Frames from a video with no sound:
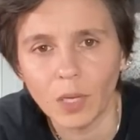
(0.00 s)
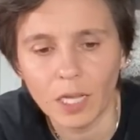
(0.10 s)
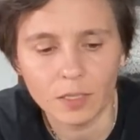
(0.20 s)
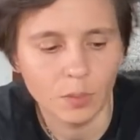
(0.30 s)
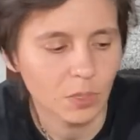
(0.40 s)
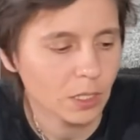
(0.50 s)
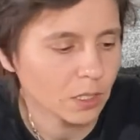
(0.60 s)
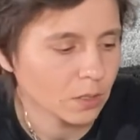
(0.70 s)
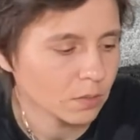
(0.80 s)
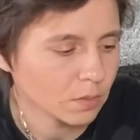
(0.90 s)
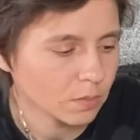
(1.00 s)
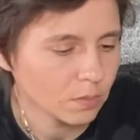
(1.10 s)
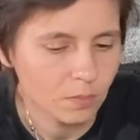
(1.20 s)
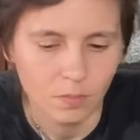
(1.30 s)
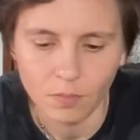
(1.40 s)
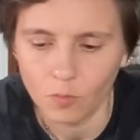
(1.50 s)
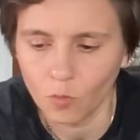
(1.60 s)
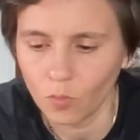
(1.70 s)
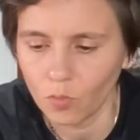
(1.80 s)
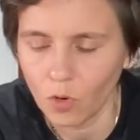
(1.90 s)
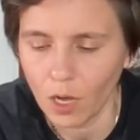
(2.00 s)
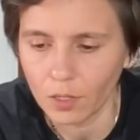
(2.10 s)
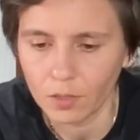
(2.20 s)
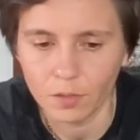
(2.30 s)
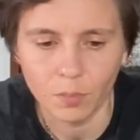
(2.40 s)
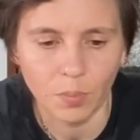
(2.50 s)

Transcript: possibly want.